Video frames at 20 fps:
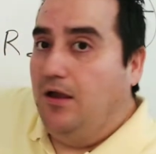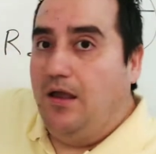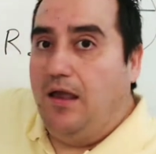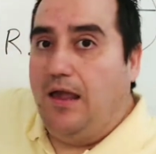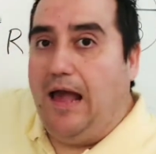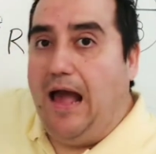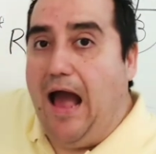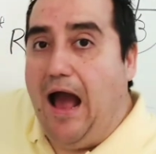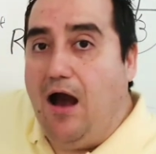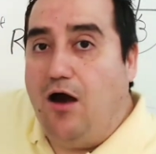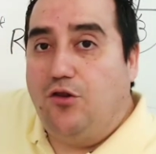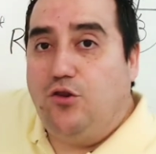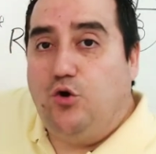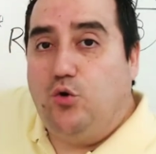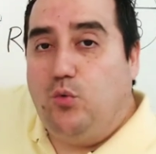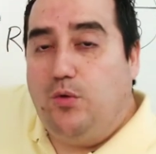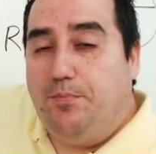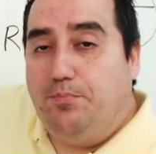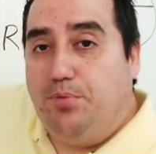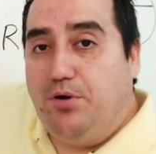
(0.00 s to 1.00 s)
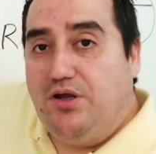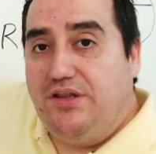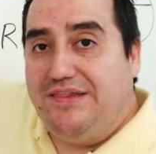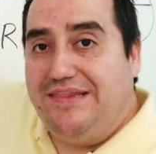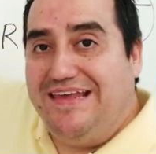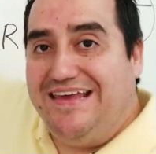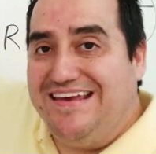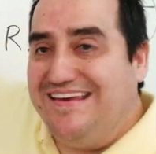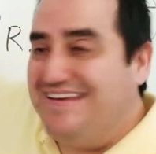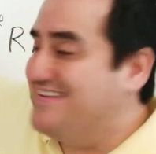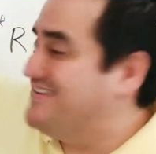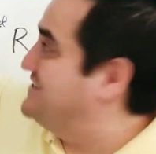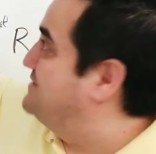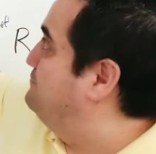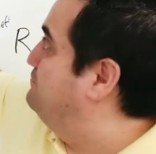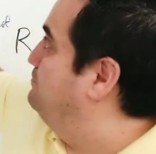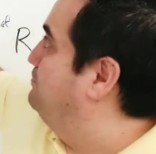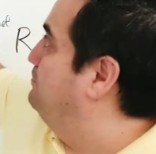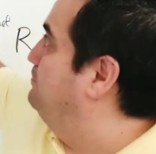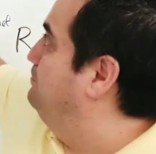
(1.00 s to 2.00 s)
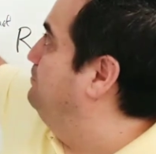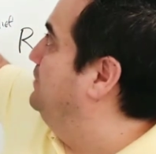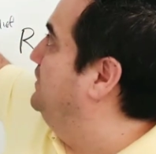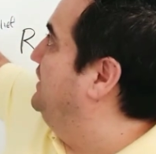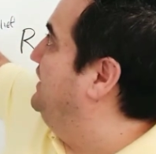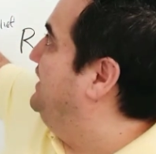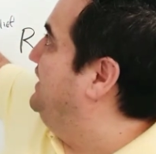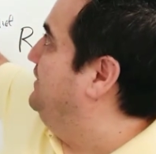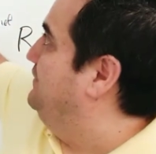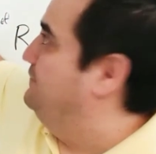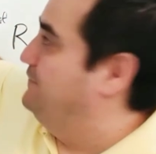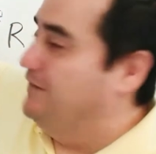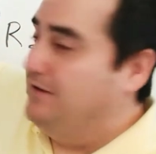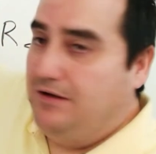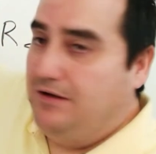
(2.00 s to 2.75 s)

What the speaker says: How do we put this belief